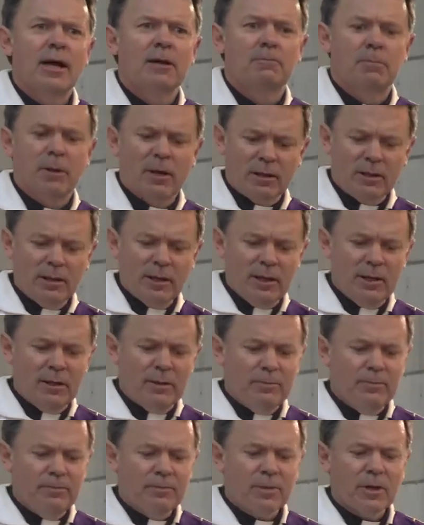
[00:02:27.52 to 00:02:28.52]
At
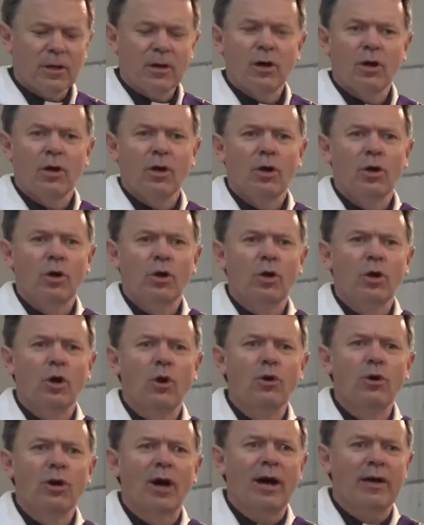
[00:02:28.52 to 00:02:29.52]
Bethlehem,
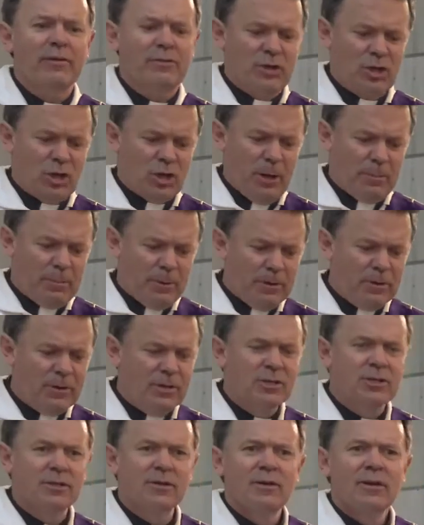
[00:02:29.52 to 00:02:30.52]
low-life
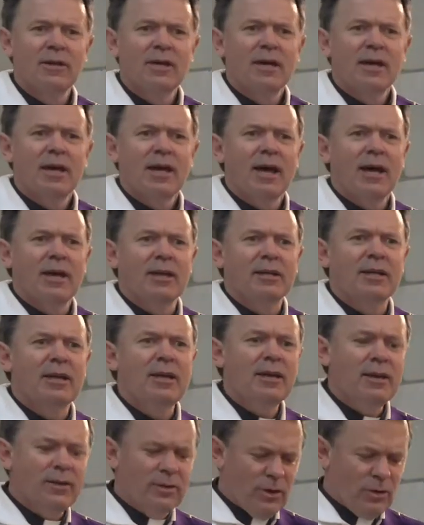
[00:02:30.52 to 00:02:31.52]
shepherds and
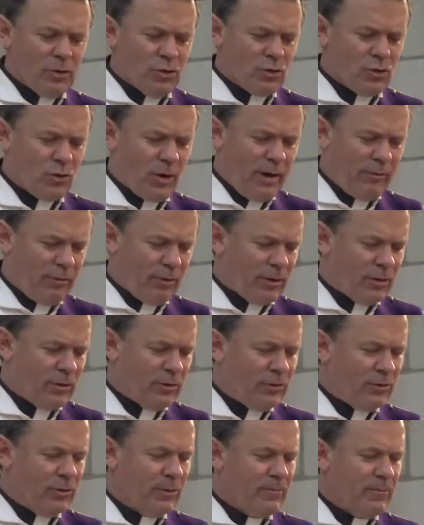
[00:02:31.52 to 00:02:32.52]
heathen
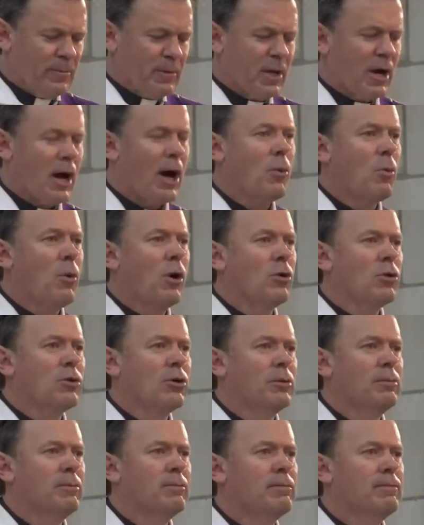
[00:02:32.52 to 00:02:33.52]
travelers are
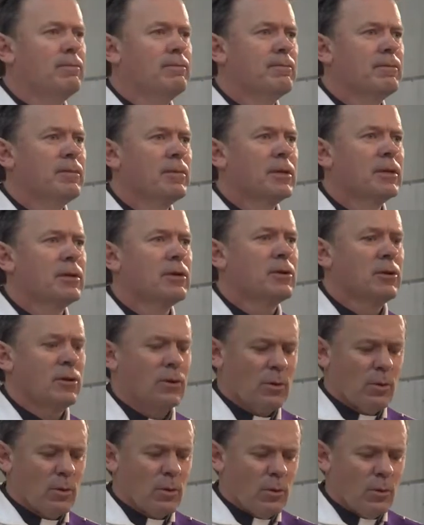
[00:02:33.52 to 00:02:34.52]
welcome,
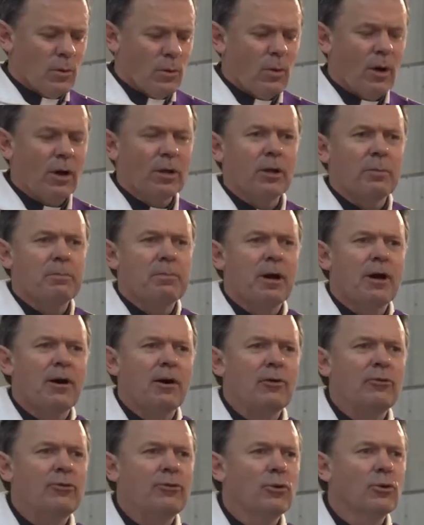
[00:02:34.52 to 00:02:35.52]
while the
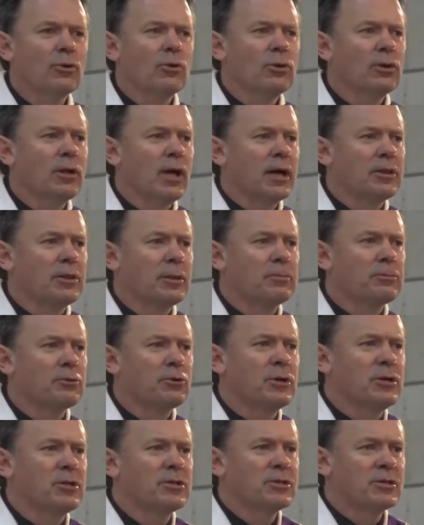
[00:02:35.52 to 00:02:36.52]
powerful and the
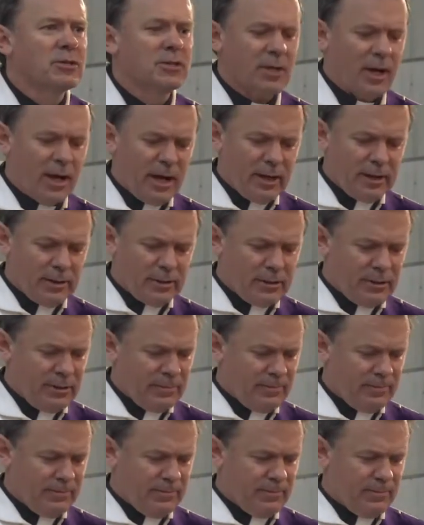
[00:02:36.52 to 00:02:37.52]
priests aren't.